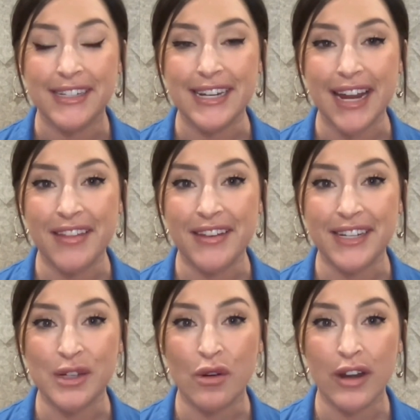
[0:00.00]
Today, the
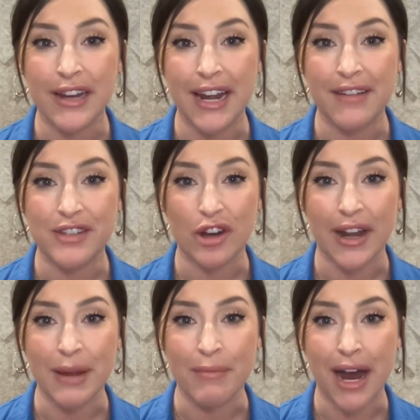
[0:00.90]
Discord native
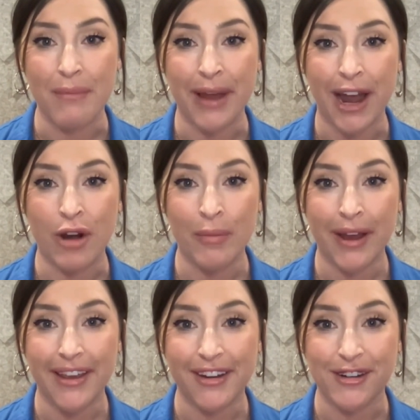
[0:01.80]
trading bot powered
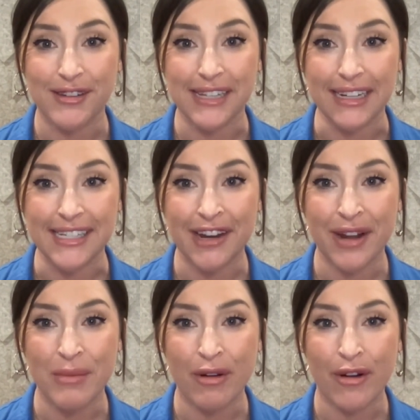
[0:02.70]
by Hxro's
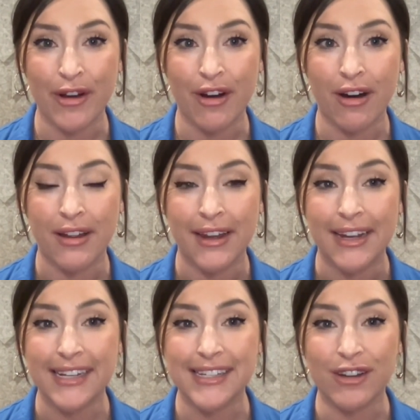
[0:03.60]
Dexterity Protocol
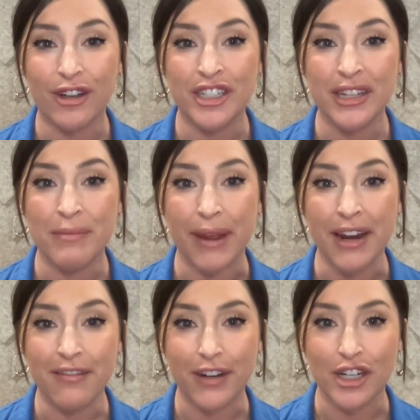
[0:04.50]
is launching the
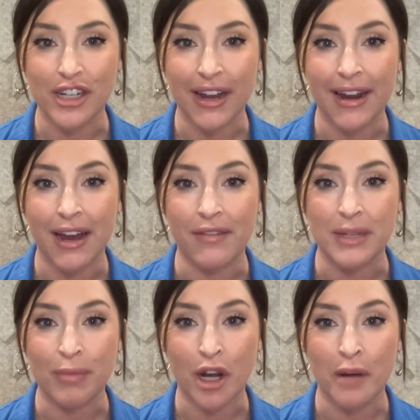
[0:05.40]
beta version of
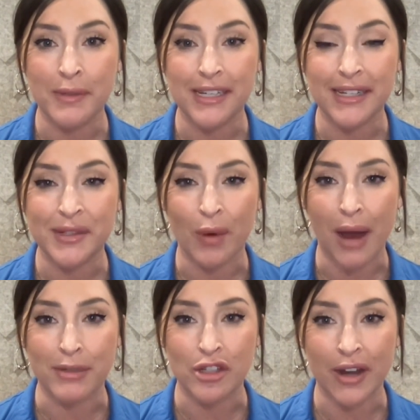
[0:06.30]
its perps and
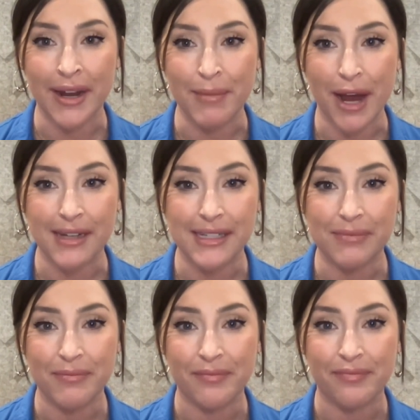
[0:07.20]
swaps trading
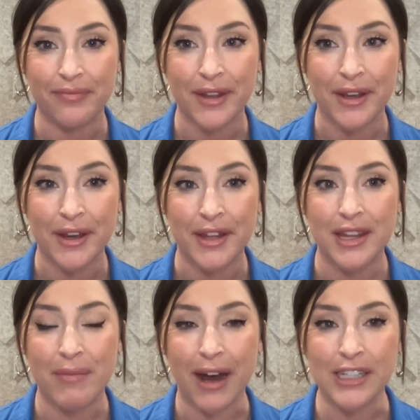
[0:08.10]
bots.
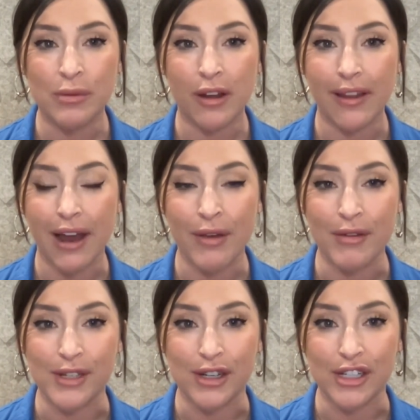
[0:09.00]
The bots will allow
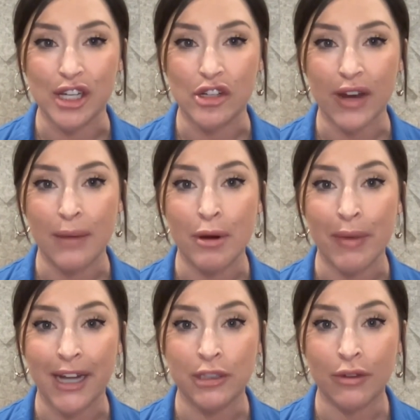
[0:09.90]
users to trade
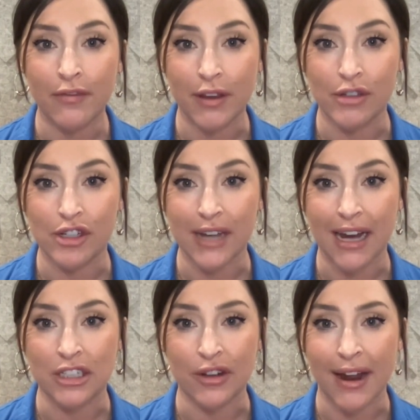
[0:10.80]
perpetual futures
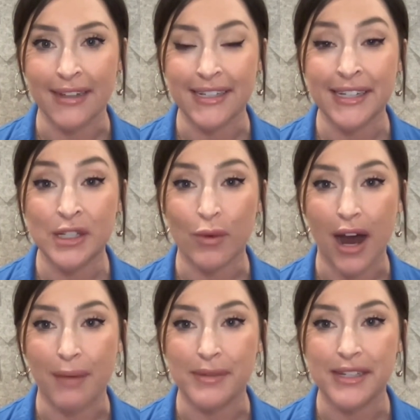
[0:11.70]
contracts and
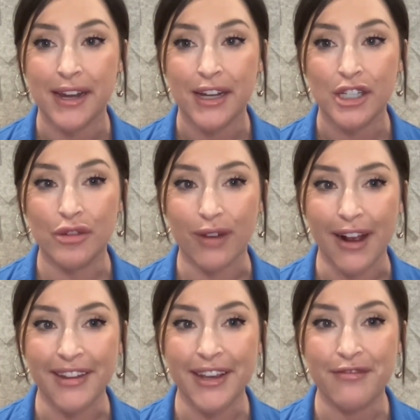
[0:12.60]
swaps
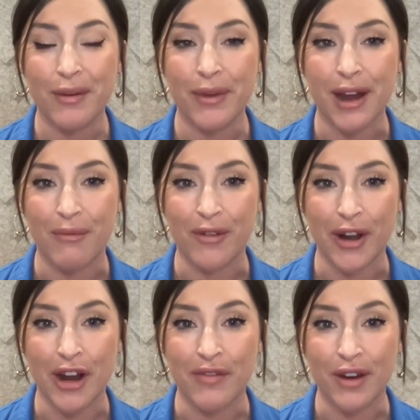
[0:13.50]
directly from the
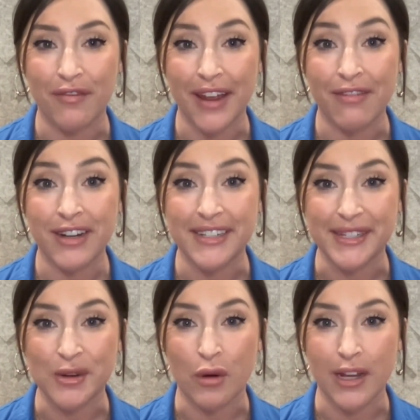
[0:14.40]
comfort of their favorite
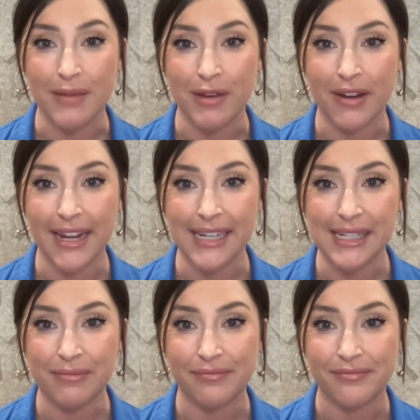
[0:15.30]
Discord
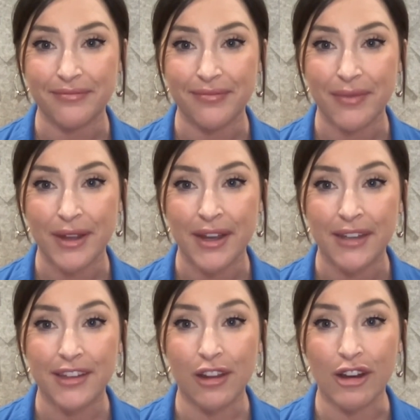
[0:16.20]
communities.
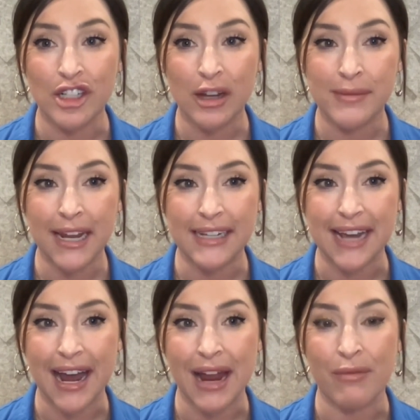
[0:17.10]
The launch comes at a
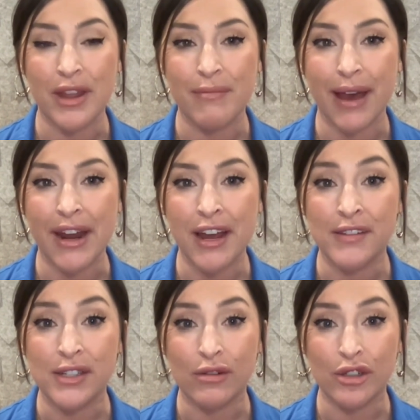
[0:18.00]
time when the meta
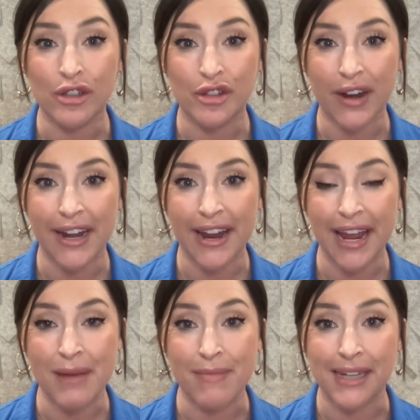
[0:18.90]
of social
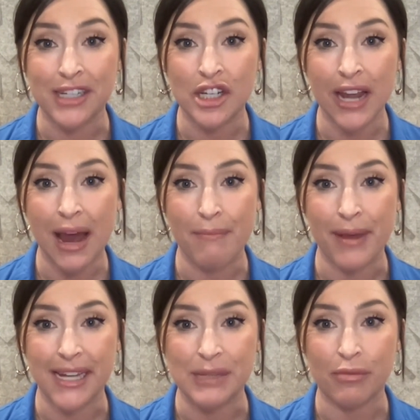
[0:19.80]
trading and messaging app
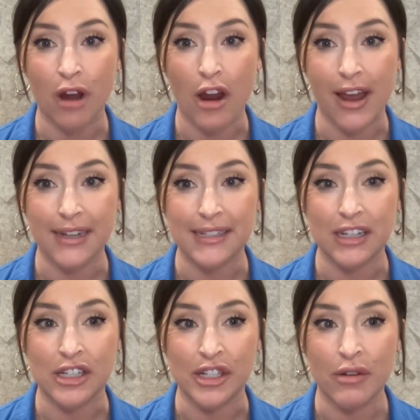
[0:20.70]
based products
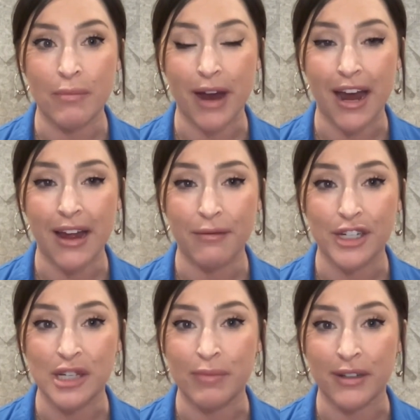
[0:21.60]
such as Unibot,
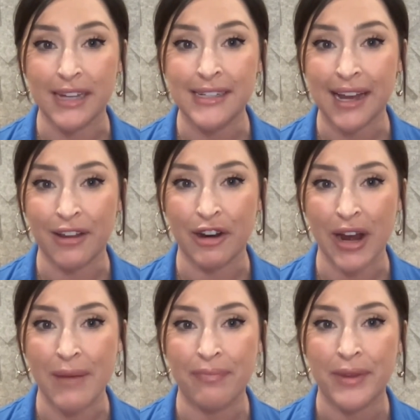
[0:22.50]
which is built on
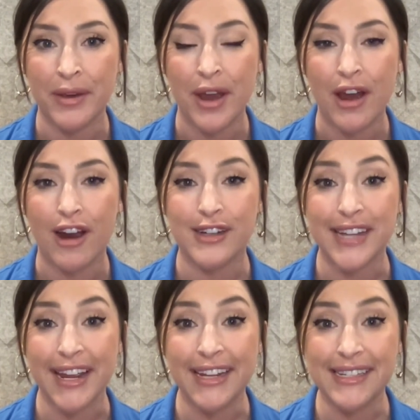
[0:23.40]
Telegram, are
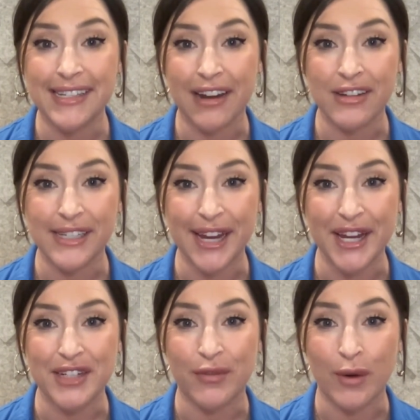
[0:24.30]
taking center
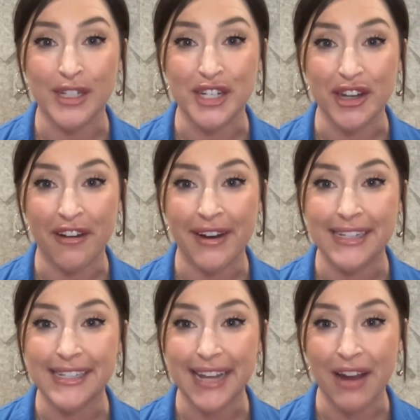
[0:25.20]
stage for degenerates